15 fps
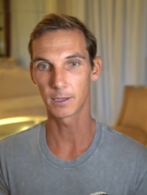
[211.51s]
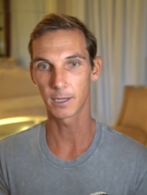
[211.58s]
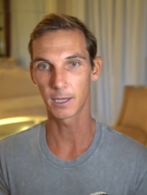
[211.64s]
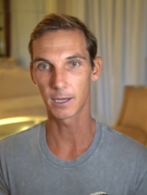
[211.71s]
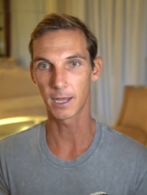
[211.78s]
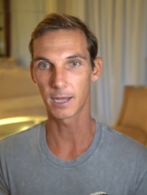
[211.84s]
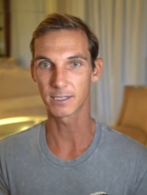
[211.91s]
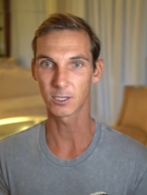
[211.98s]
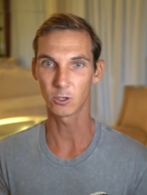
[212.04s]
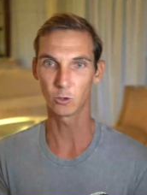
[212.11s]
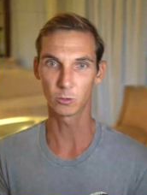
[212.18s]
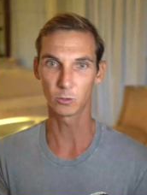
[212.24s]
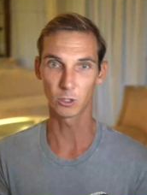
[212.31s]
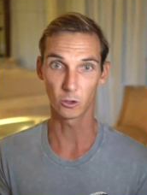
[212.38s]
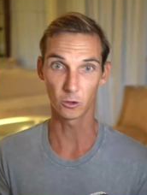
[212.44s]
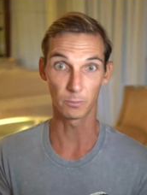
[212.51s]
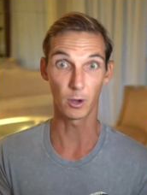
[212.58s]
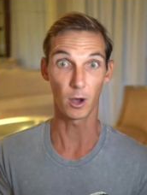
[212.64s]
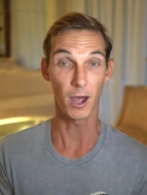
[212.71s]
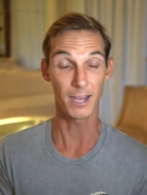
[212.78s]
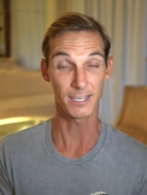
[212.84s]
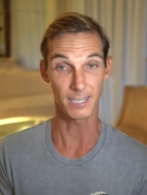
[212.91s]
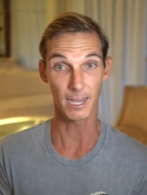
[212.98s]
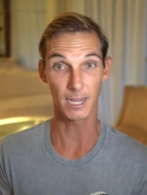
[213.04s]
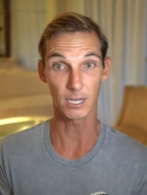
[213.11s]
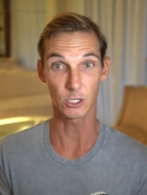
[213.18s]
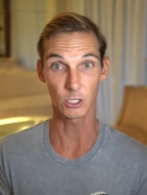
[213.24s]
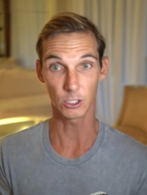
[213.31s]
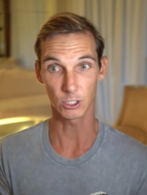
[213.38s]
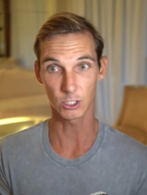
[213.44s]
and has helped a lot of buyers
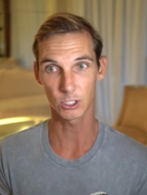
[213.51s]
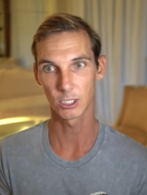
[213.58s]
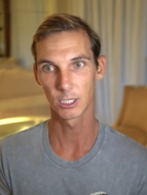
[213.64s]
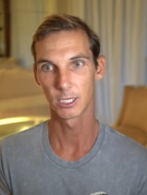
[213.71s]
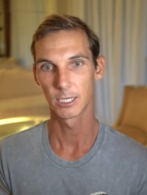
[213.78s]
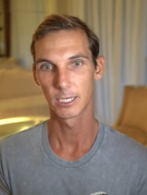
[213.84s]
agents